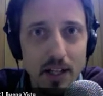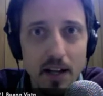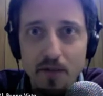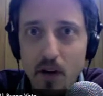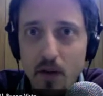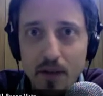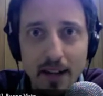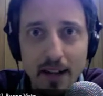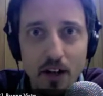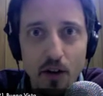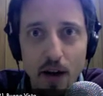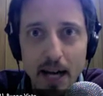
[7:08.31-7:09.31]
If you've got the
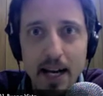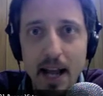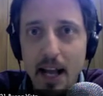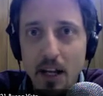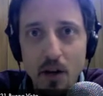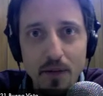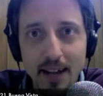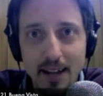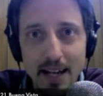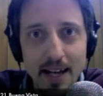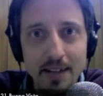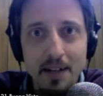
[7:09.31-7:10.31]
credit and you've got
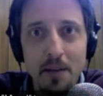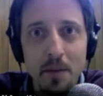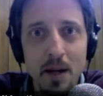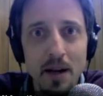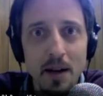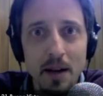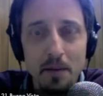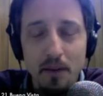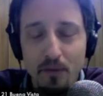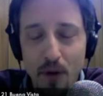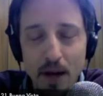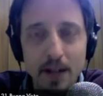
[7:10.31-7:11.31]
the income, my
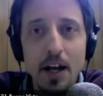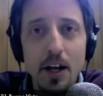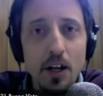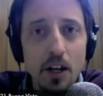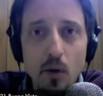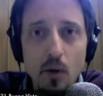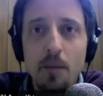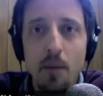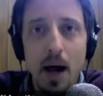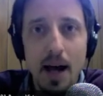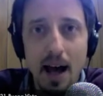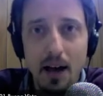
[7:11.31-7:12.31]
friend, you can
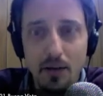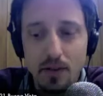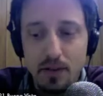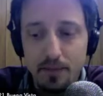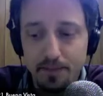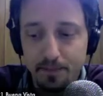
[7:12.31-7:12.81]
buy a house.